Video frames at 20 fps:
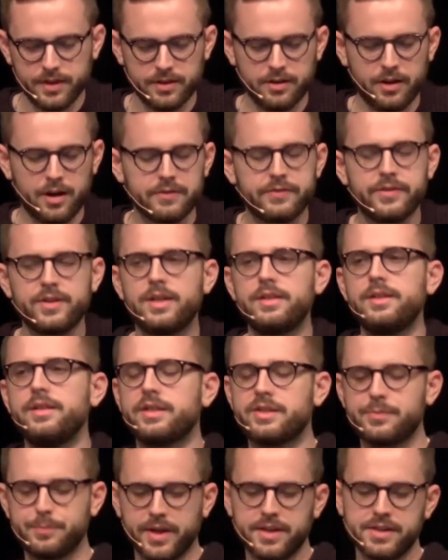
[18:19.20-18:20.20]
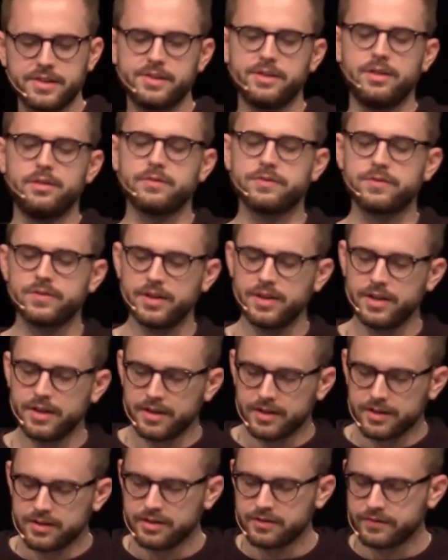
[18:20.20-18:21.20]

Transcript: And often at the expense of